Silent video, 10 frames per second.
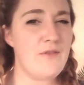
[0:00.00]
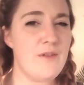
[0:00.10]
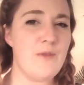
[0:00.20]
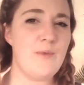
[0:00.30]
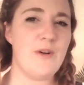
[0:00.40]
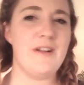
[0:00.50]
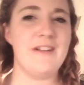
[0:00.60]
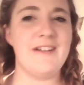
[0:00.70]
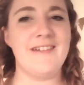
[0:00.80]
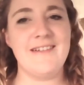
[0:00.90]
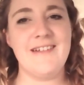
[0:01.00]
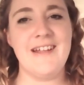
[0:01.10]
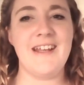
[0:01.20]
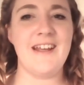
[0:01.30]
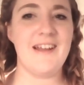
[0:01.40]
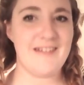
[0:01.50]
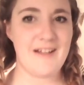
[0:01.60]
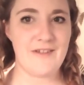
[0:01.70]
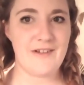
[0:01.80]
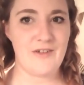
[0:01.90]
from the world and seeking
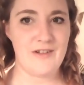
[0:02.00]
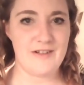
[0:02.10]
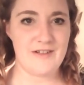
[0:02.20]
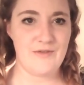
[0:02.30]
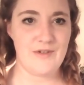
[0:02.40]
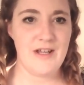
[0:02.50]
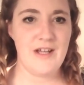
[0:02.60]
ourselves in solitude,